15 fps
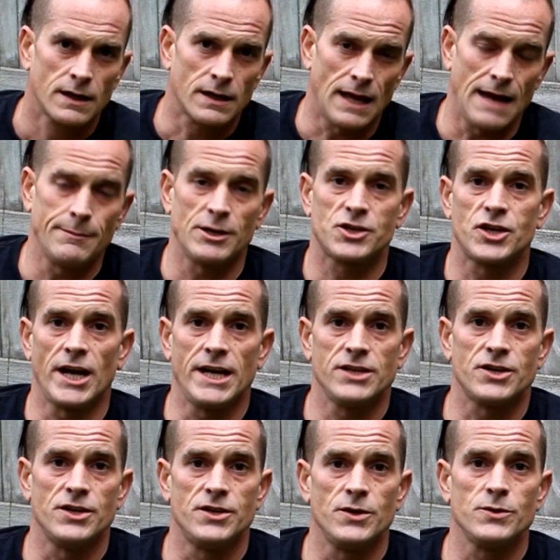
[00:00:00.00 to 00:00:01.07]
Climate
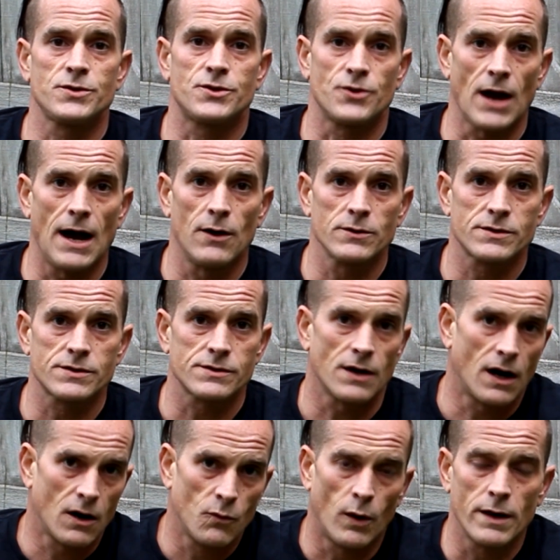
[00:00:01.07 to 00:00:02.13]
change-induced droughts
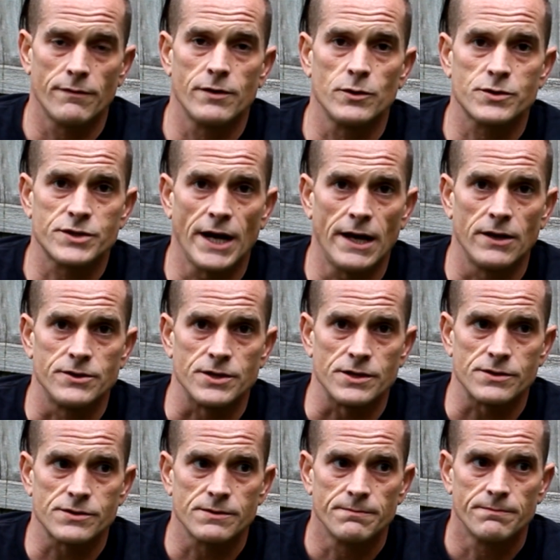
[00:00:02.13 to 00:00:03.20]
are one of those
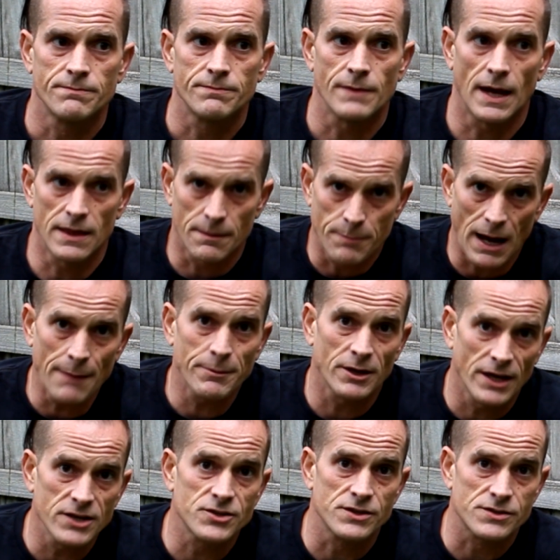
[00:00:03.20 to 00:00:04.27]
challenges, and the
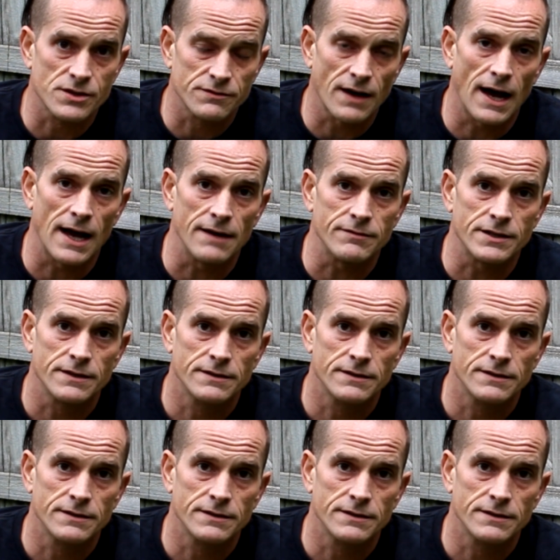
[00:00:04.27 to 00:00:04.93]
population survived.